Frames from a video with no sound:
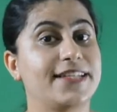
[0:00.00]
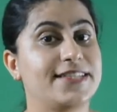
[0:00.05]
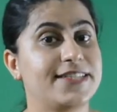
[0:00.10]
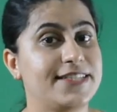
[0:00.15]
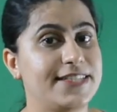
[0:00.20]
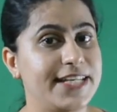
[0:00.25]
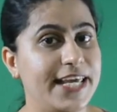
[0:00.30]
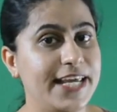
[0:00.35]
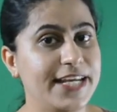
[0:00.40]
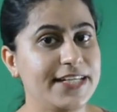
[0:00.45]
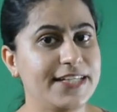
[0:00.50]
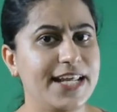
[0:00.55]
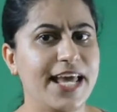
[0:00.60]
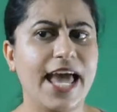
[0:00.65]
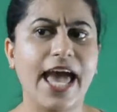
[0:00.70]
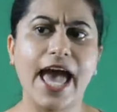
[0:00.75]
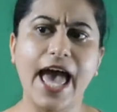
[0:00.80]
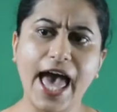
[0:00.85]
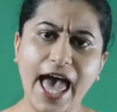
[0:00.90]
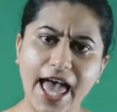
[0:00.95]
state,
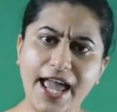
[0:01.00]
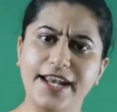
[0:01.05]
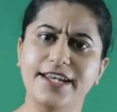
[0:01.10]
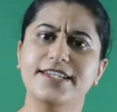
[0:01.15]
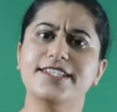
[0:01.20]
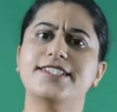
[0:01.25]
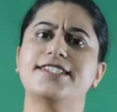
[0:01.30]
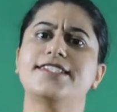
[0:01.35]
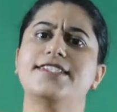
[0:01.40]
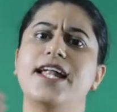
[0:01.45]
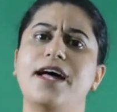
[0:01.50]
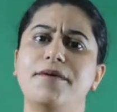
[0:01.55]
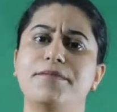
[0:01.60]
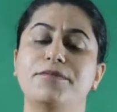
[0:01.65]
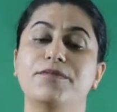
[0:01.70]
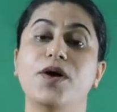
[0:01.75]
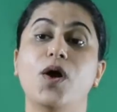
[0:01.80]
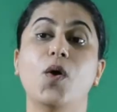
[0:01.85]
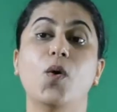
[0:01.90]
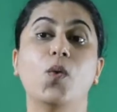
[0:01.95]
and
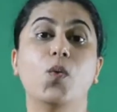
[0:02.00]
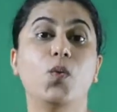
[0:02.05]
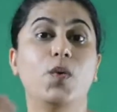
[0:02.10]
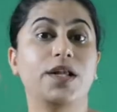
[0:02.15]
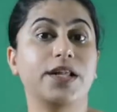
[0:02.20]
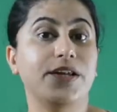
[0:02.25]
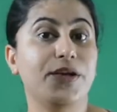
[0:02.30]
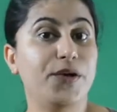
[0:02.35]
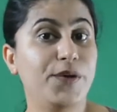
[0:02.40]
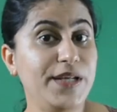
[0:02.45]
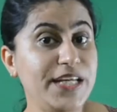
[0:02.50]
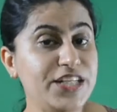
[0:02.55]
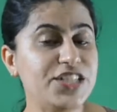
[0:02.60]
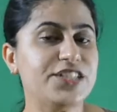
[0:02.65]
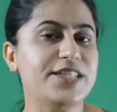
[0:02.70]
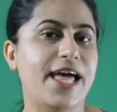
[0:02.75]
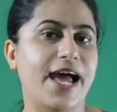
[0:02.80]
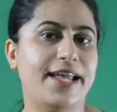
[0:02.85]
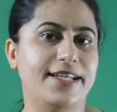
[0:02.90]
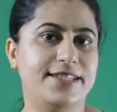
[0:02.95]
some will reach
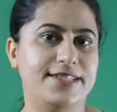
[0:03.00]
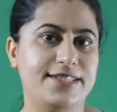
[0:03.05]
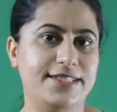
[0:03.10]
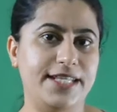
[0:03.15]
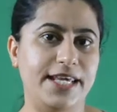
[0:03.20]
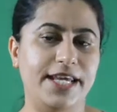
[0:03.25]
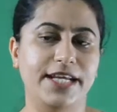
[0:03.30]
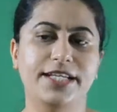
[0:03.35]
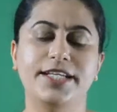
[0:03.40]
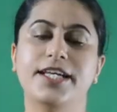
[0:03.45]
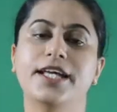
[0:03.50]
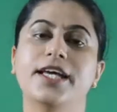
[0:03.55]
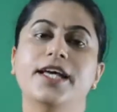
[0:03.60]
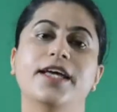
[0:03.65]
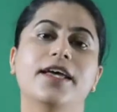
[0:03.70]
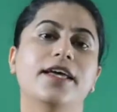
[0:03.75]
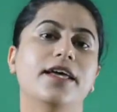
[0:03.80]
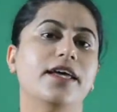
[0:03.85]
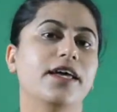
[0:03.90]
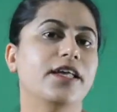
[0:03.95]
that state
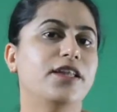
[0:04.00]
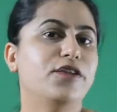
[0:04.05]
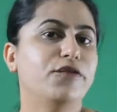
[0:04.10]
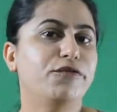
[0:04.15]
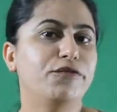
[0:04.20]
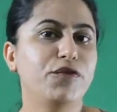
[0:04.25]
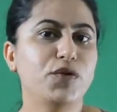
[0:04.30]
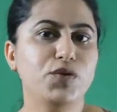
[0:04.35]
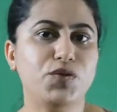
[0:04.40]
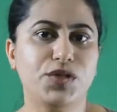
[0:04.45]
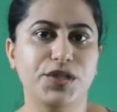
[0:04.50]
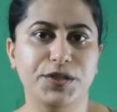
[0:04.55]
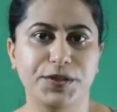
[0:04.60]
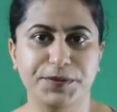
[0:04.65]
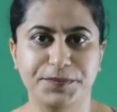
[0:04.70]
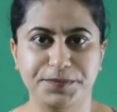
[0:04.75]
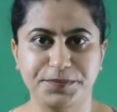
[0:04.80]
in the future.